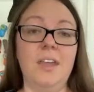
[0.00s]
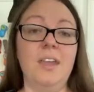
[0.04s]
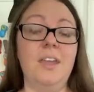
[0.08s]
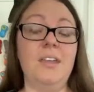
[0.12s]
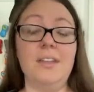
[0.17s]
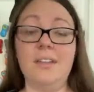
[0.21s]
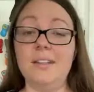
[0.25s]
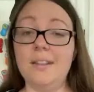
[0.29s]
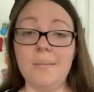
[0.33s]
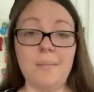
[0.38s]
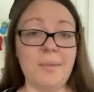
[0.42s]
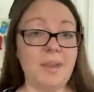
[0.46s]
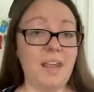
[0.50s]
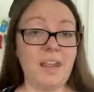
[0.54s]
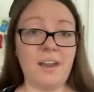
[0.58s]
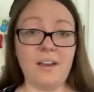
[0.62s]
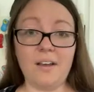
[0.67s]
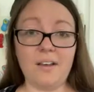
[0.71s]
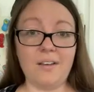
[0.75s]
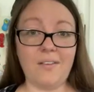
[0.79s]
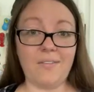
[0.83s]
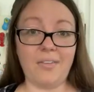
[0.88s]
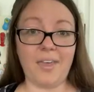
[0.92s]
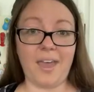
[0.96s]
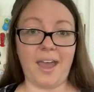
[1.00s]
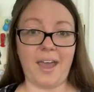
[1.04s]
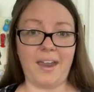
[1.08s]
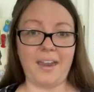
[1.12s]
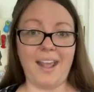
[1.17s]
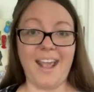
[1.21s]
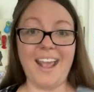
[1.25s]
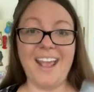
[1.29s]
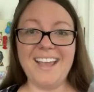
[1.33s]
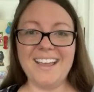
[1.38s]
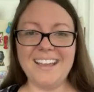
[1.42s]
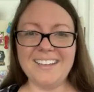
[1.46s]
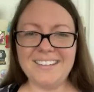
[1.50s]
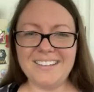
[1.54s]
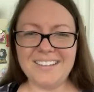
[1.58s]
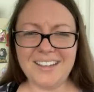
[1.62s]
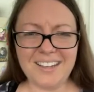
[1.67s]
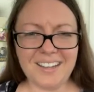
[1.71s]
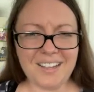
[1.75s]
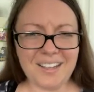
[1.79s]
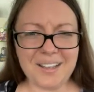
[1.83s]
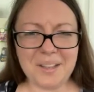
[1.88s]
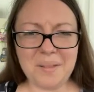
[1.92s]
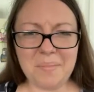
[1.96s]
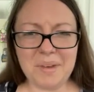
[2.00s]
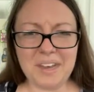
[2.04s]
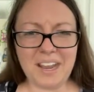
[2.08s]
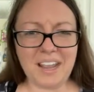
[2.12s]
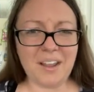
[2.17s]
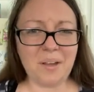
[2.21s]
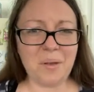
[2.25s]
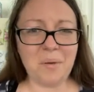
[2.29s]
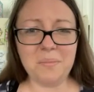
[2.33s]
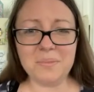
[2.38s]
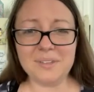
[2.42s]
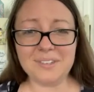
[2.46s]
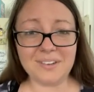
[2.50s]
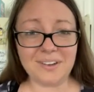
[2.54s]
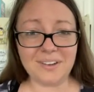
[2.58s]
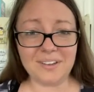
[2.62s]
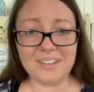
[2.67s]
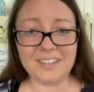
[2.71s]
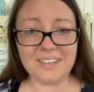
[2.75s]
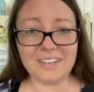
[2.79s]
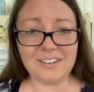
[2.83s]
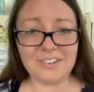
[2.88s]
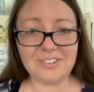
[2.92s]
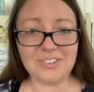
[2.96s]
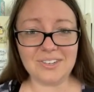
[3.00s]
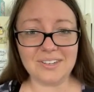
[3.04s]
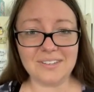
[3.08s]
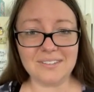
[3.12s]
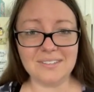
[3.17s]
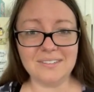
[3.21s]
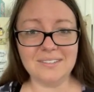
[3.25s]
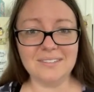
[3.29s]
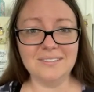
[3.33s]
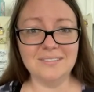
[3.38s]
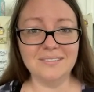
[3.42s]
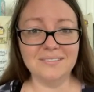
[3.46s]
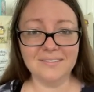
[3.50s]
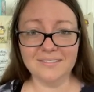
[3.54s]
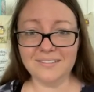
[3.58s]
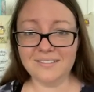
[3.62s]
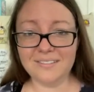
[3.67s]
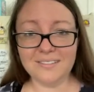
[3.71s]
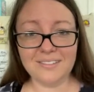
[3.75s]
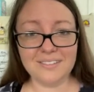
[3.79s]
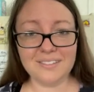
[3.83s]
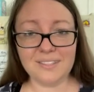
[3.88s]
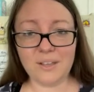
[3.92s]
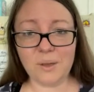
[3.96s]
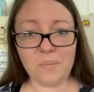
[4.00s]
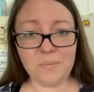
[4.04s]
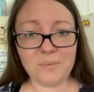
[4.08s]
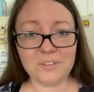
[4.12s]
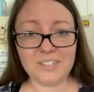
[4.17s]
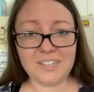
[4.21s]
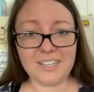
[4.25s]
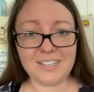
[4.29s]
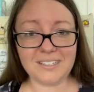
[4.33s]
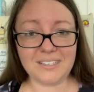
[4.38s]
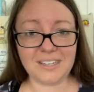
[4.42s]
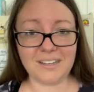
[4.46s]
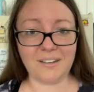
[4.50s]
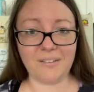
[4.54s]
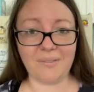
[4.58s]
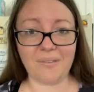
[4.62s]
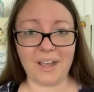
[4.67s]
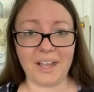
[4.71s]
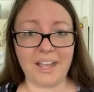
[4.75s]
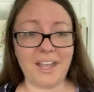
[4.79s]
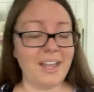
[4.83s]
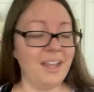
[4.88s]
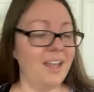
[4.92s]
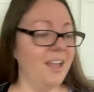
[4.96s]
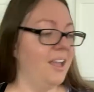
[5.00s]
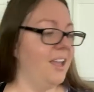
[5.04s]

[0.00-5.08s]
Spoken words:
You eliminate all of that, and you eliminate almost all the dishes. So much easier, right?